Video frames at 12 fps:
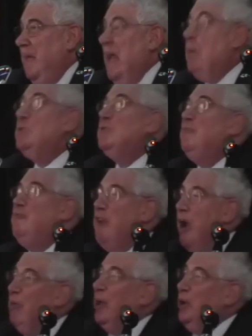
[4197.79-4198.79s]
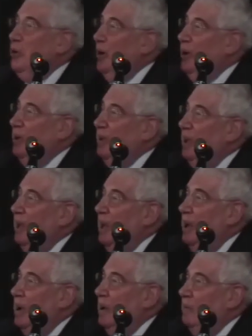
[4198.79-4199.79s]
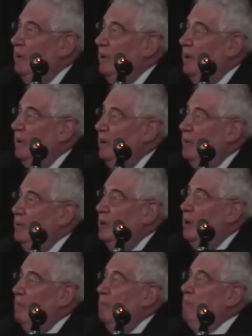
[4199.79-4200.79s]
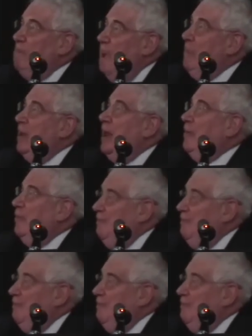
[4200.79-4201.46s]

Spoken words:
He was very good, but maybe not